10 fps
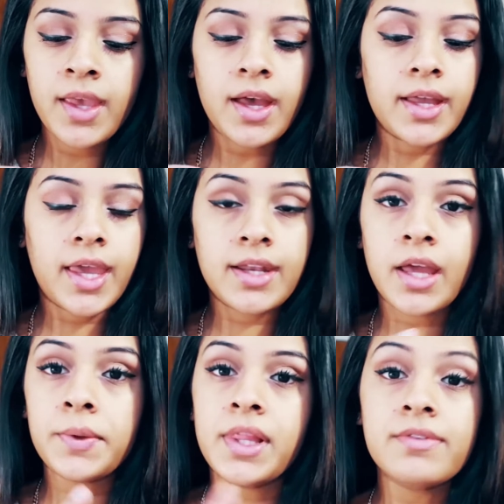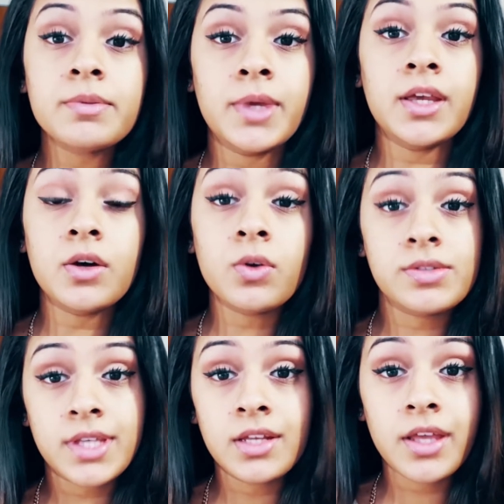Again, I would love to make a whole
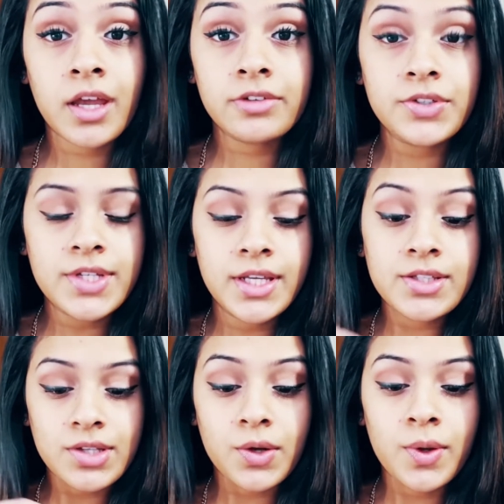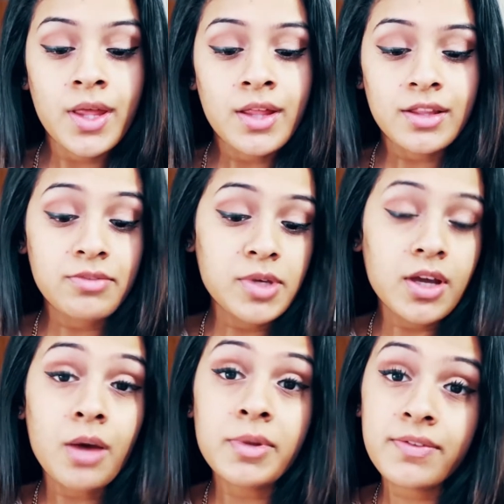skincare routine, so leave me a
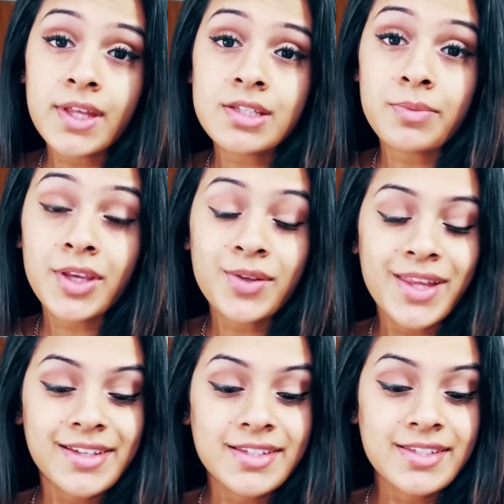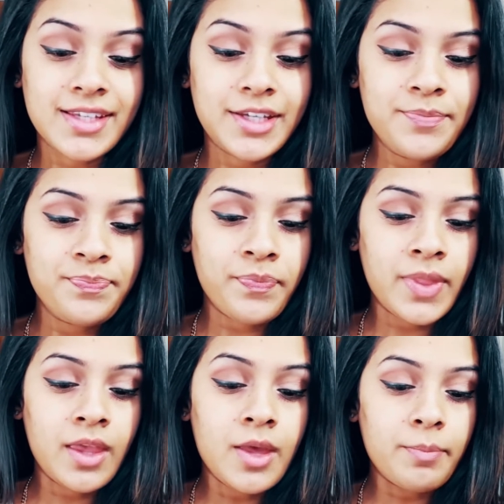comment if that's something you'd like to see.
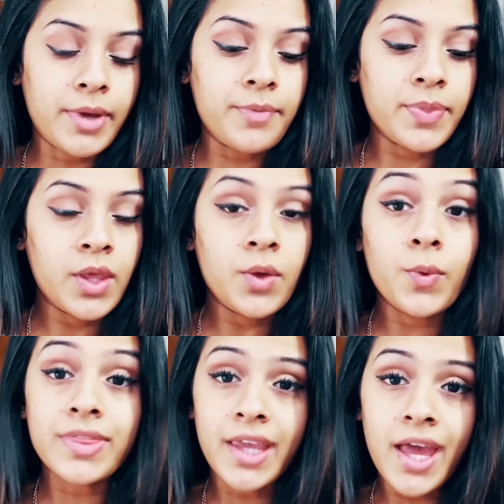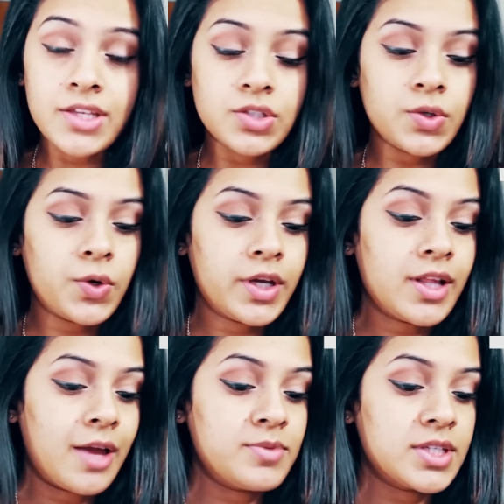But with the castor oil,
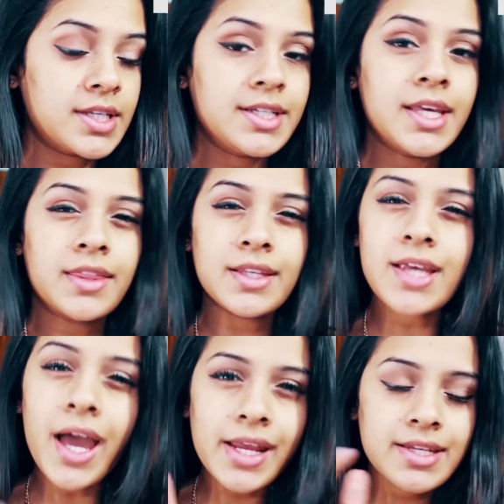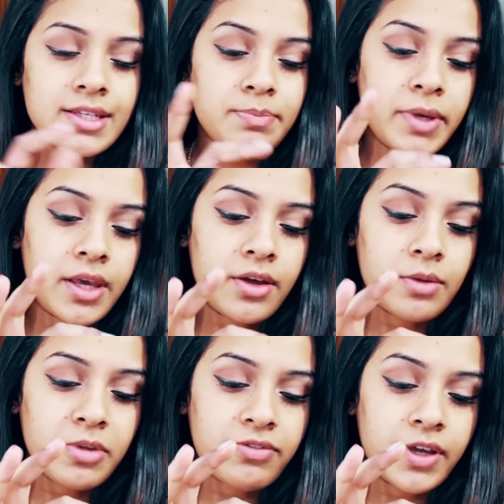I'm just going to take the tiniest bit
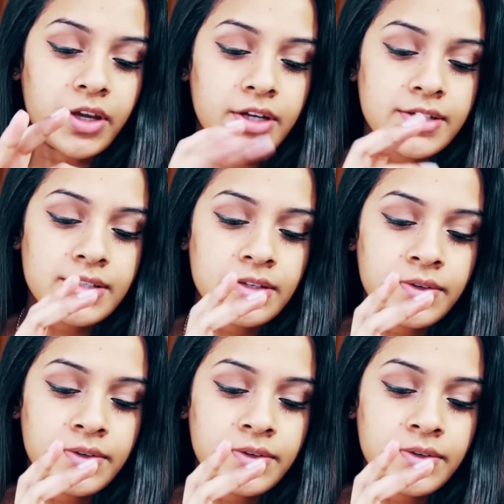on my fingers,